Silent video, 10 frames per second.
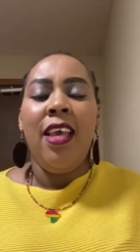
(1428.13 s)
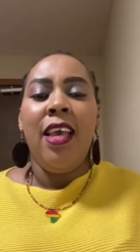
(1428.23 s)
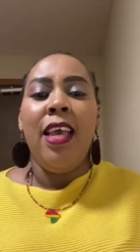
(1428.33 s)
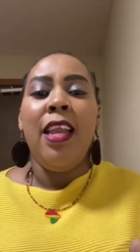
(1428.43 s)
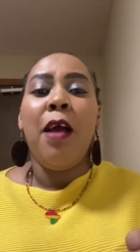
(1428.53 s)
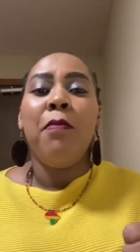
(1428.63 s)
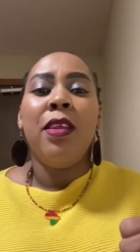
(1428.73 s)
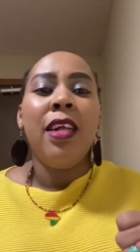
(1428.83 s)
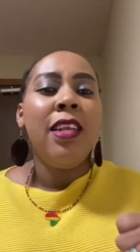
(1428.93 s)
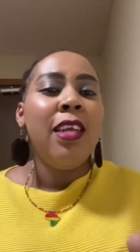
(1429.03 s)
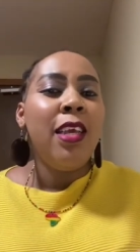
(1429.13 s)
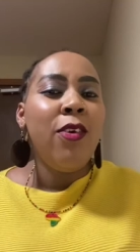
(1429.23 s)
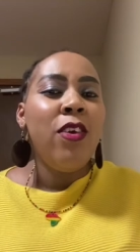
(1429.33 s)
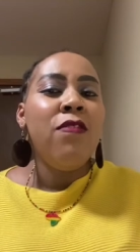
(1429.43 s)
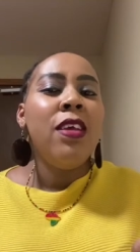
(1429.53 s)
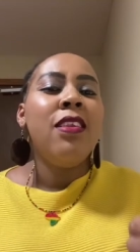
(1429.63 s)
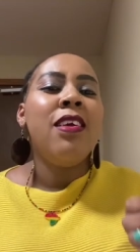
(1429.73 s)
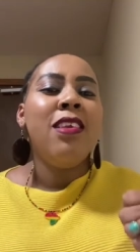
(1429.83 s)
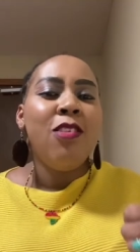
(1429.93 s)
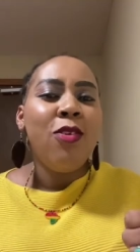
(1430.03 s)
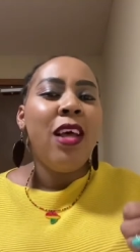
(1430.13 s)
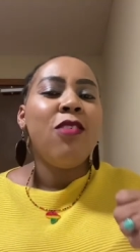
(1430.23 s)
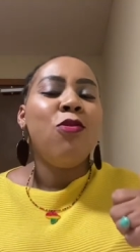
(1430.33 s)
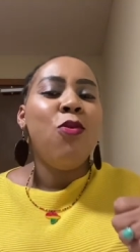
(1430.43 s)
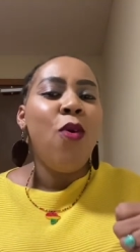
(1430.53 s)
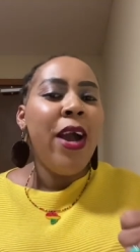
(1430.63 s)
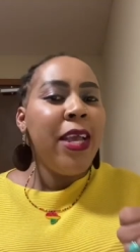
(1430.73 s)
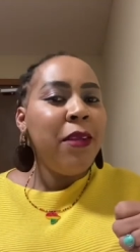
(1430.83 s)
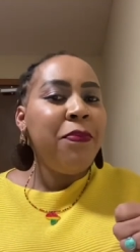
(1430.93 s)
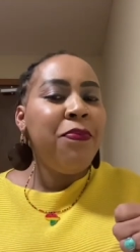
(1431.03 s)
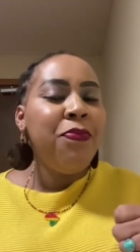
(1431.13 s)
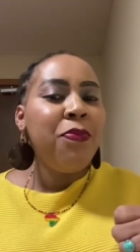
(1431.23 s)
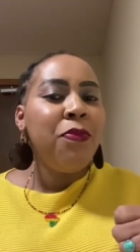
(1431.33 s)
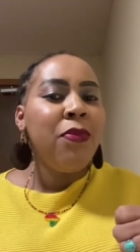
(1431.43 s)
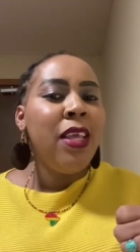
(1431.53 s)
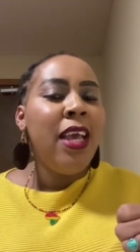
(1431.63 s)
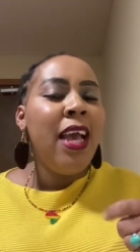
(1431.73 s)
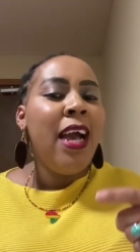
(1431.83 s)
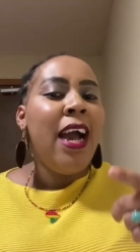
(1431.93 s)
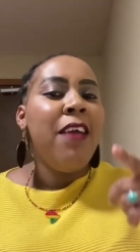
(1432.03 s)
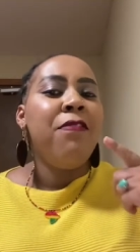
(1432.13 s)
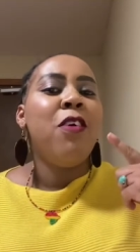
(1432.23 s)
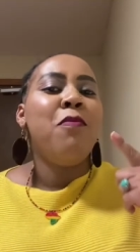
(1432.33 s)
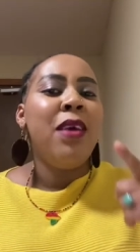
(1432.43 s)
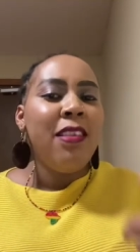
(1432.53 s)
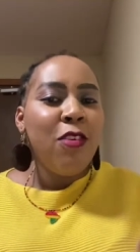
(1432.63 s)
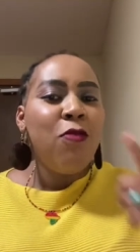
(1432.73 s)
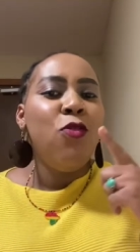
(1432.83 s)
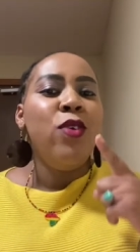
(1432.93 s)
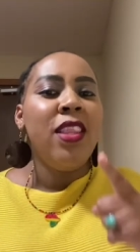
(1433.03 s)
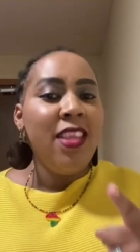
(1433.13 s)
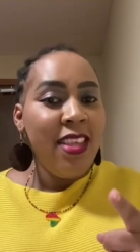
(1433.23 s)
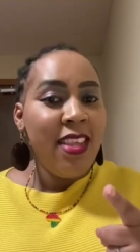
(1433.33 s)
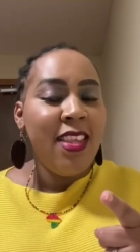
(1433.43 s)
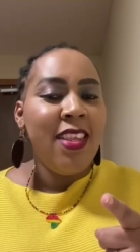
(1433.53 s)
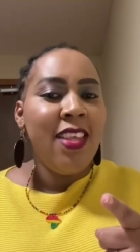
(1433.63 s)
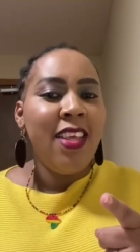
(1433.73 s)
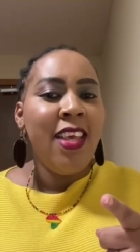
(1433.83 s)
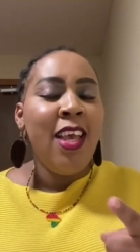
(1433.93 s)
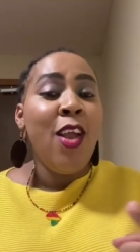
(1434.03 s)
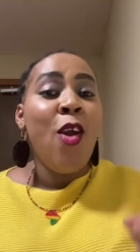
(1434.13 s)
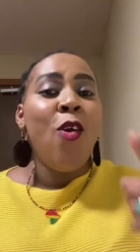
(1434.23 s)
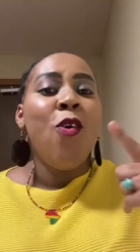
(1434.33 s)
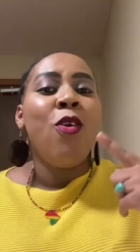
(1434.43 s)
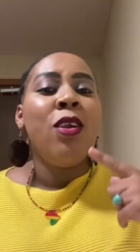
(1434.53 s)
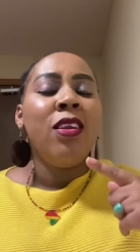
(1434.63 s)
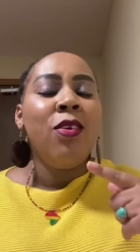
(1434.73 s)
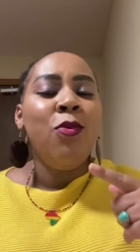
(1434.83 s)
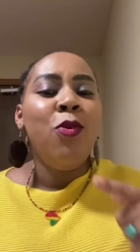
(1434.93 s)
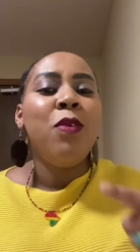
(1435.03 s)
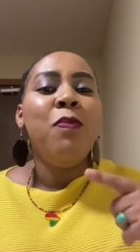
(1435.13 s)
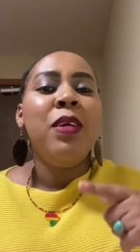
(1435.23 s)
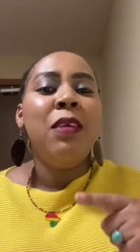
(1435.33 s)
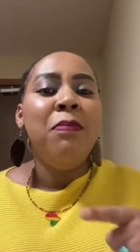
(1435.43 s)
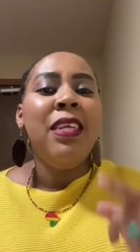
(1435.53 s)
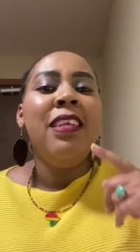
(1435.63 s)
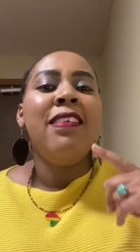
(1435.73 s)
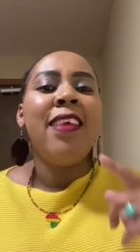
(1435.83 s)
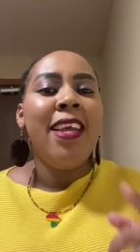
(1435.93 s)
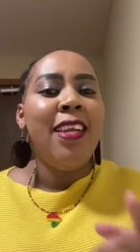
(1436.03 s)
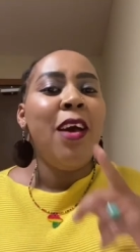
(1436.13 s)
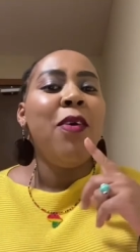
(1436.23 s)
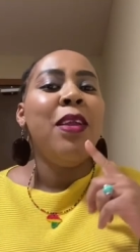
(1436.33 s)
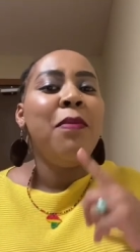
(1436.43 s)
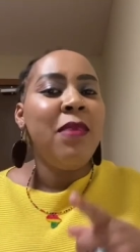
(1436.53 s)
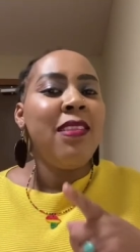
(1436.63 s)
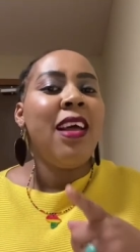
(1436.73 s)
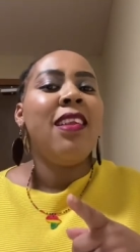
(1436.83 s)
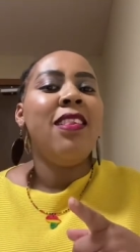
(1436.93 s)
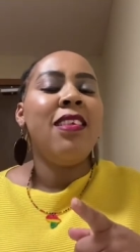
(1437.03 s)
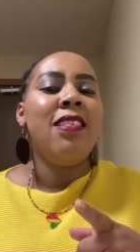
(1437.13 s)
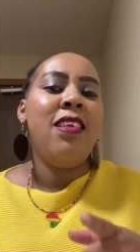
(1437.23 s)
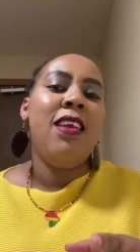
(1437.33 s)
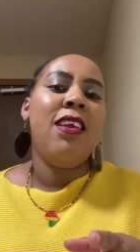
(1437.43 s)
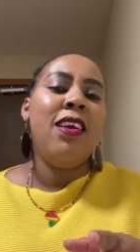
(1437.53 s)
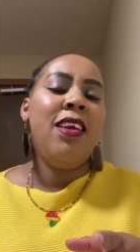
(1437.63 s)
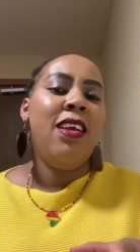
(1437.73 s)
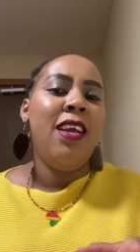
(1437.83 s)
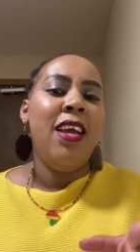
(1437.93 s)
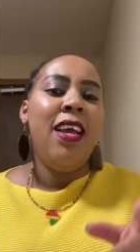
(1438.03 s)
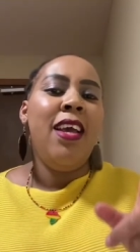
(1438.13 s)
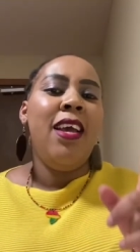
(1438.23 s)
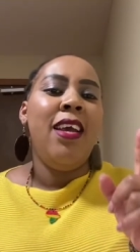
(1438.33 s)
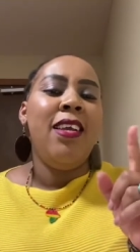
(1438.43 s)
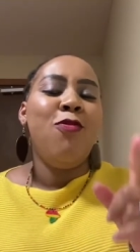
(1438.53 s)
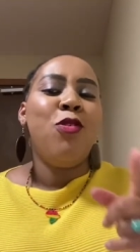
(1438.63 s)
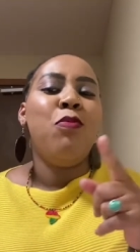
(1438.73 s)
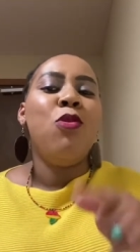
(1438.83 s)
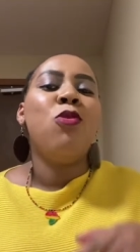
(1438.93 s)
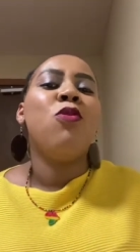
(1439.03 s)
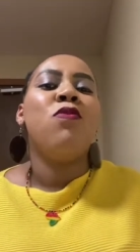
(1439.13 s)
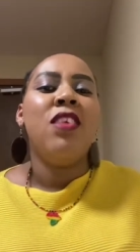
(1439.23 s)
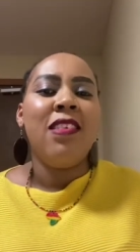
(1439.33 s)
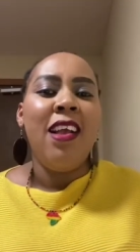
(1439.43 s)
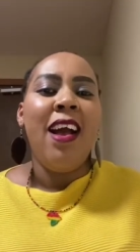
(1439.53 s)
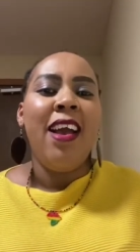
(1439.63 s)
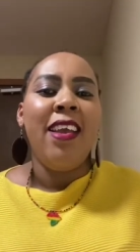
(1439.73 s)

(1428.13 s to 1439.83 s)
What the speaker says: And I'm telling you, even the reason as to why I found myself doing this, or what made me decide now let me start this thing, it was because of this guy.